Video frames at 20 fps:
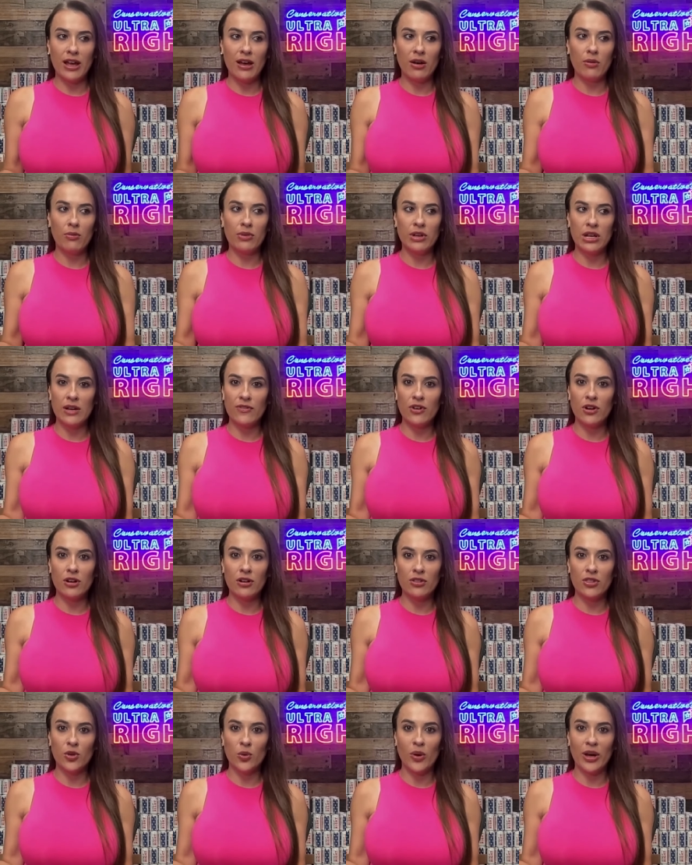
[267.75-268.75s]
Now,
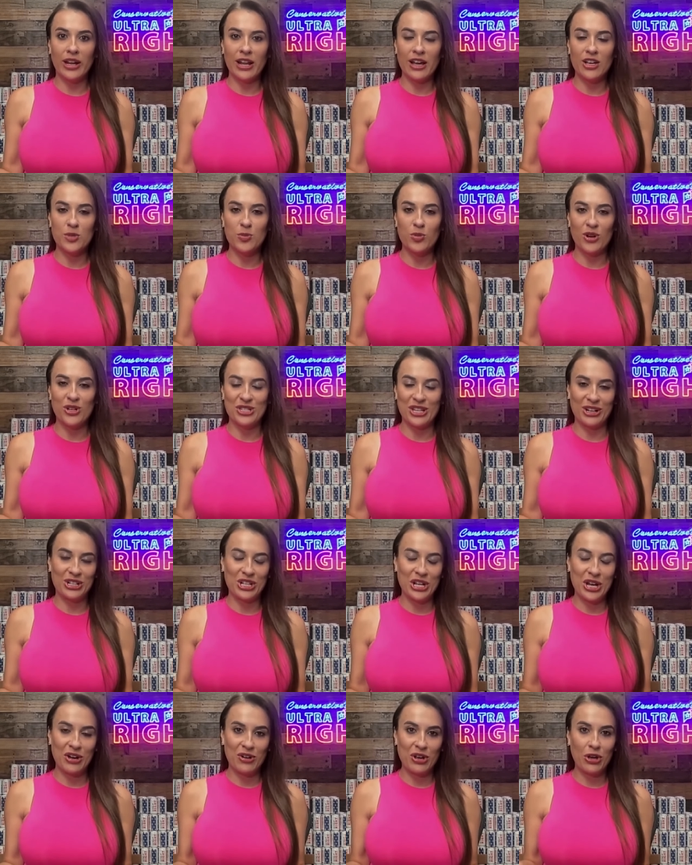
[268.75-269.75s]
whenever the White House press
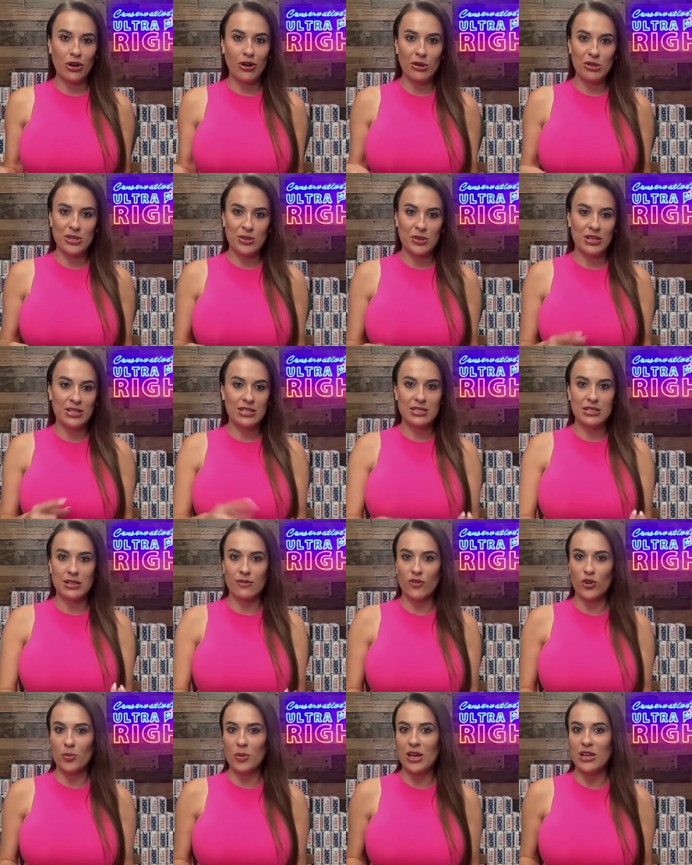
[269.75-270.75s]
secretary calls something
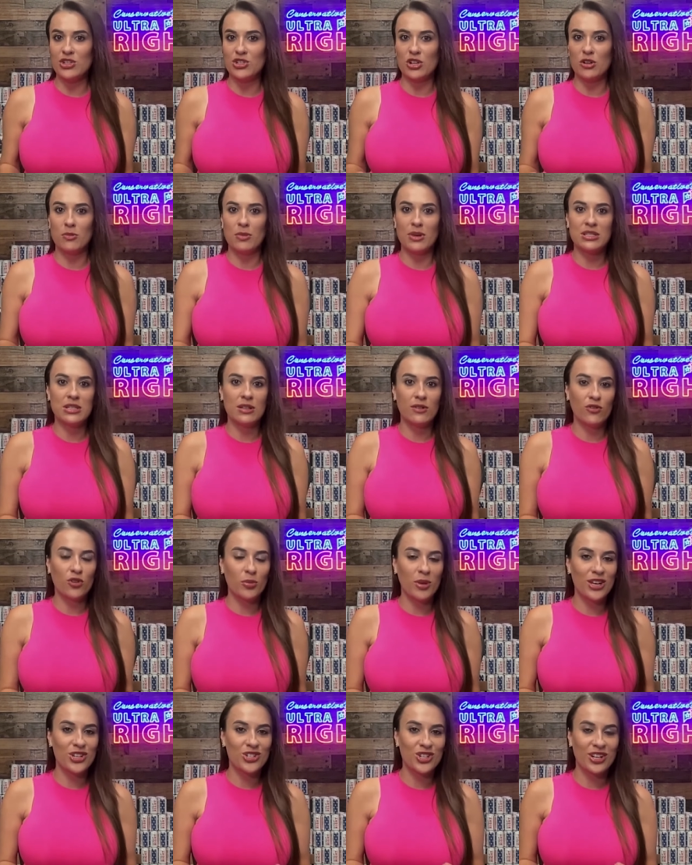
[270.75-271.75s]
disinformation,
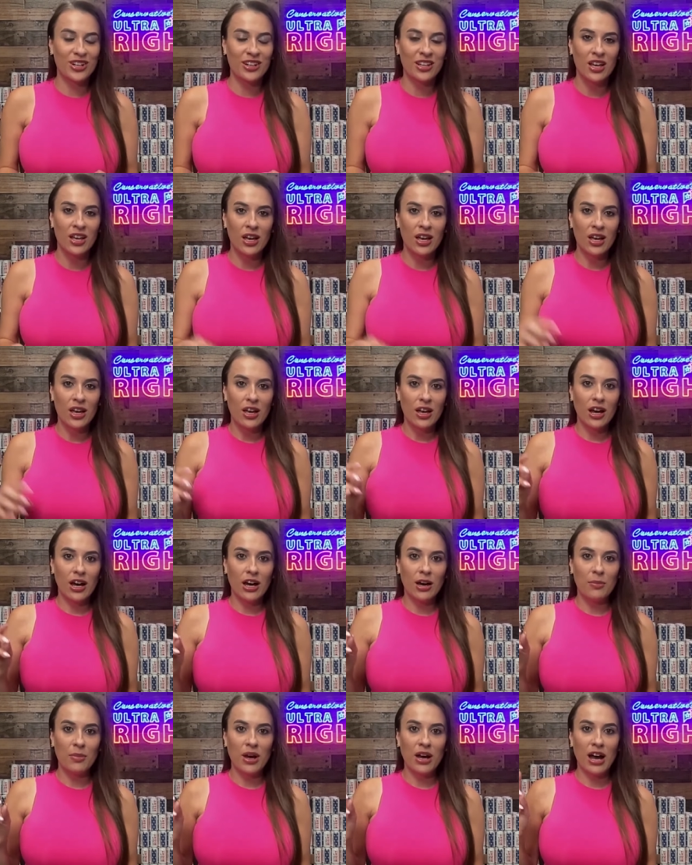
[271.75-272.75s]
misinformation,
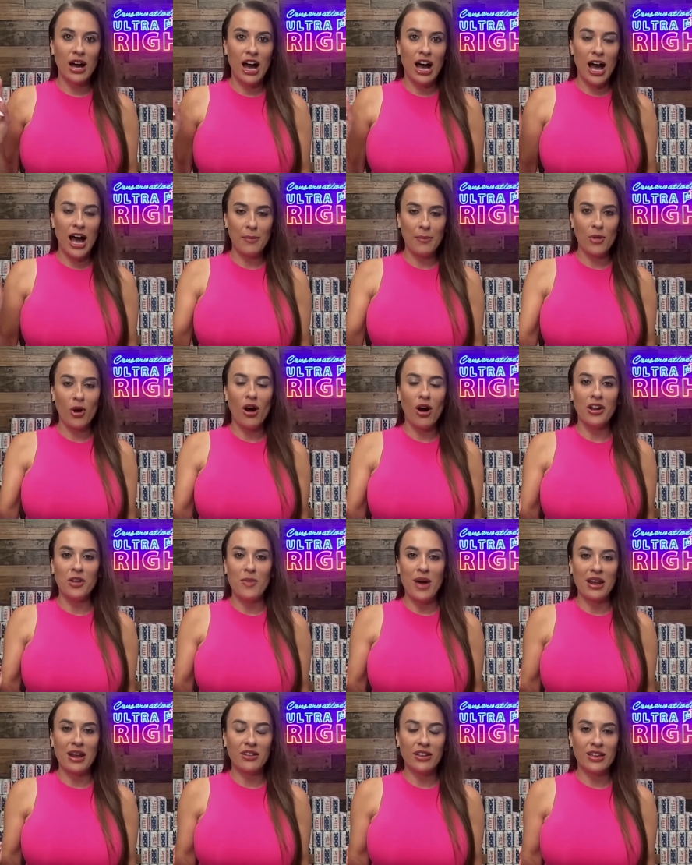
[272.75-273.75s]
um, I'm
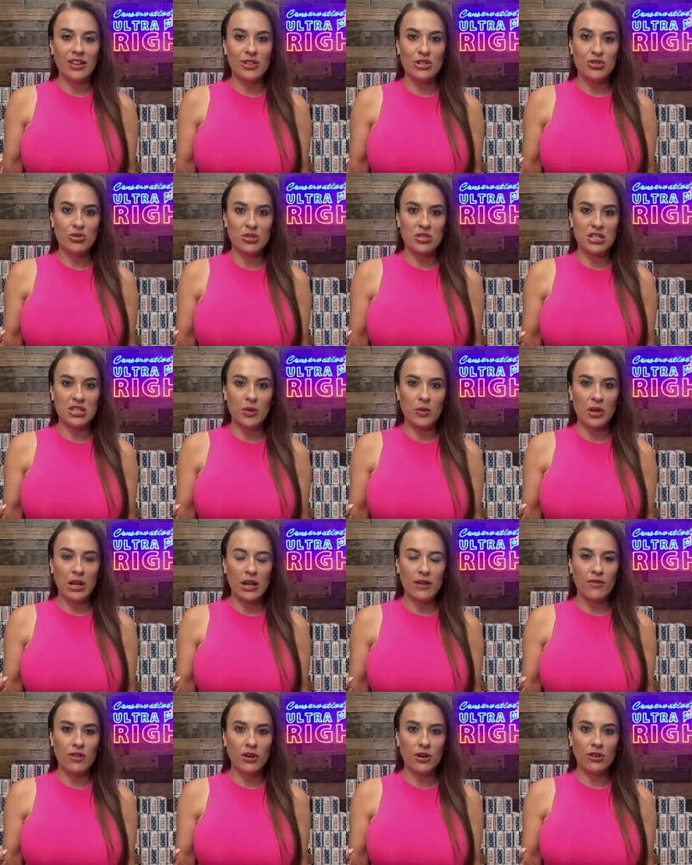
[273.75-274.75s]
automatically actually interested in
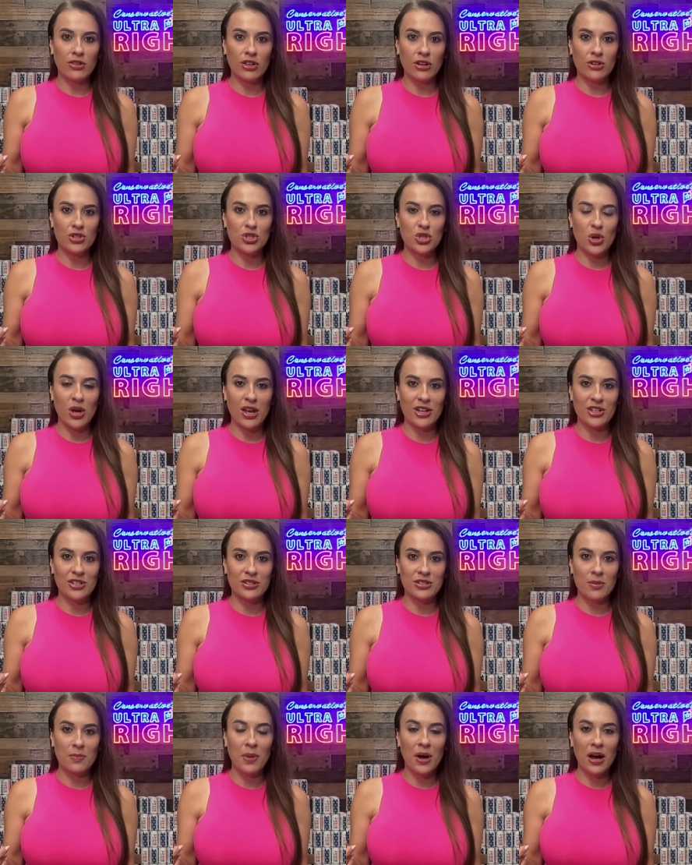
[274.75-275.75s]
whatever they're trying
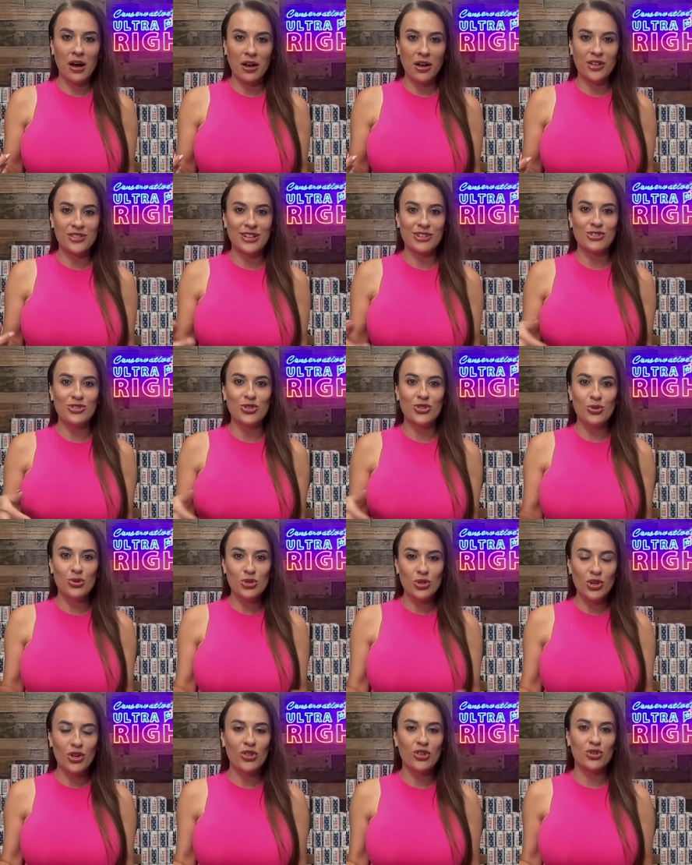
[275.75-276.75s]
to debunk. That's
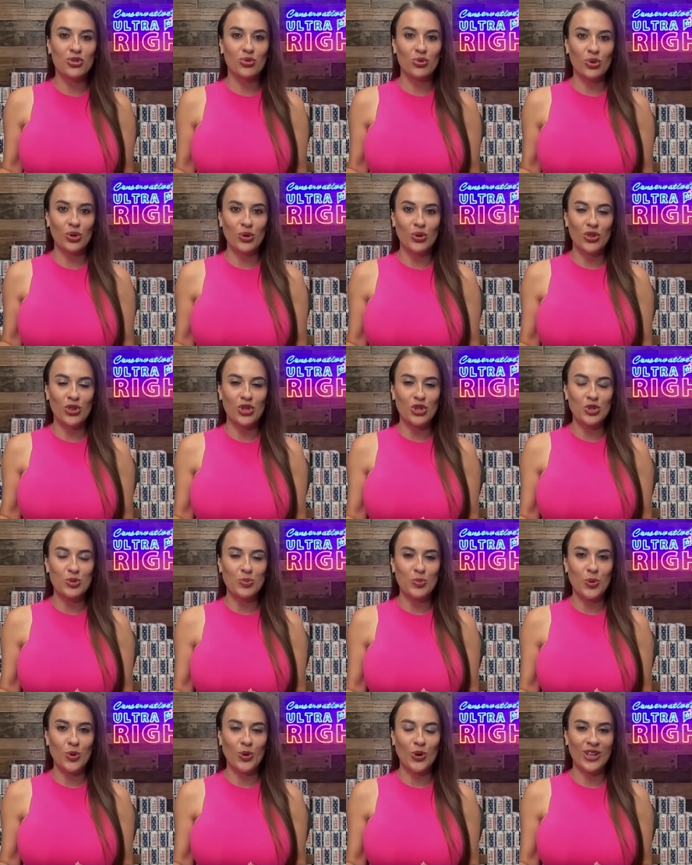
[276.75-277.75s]
usually the truth
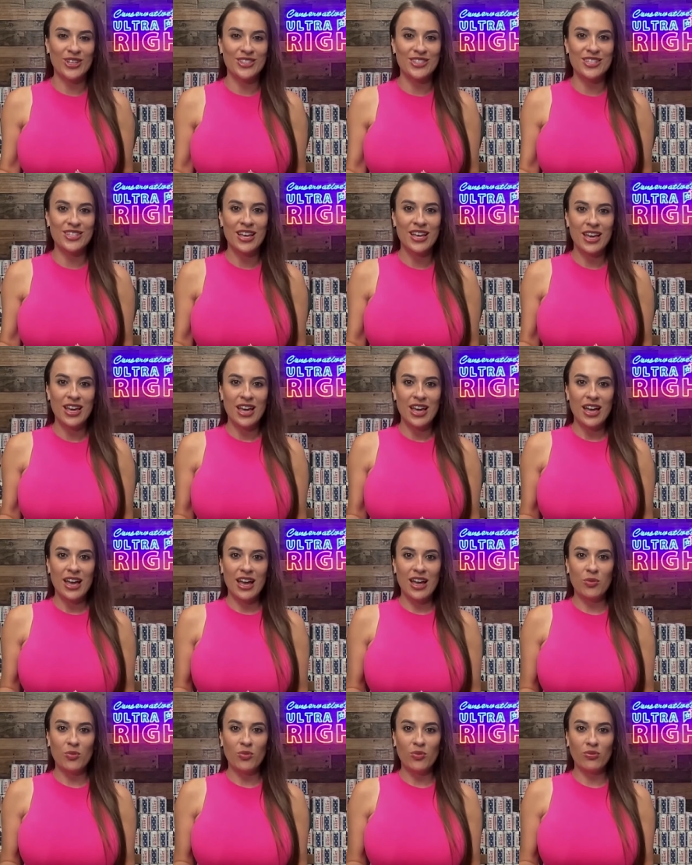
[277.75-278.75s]
this point.
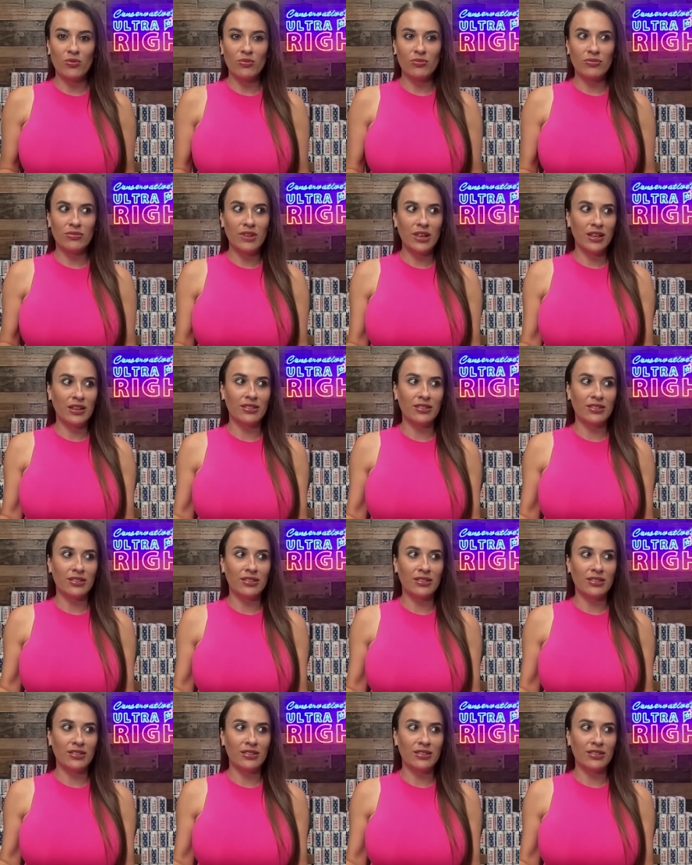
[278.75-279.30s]
And uh,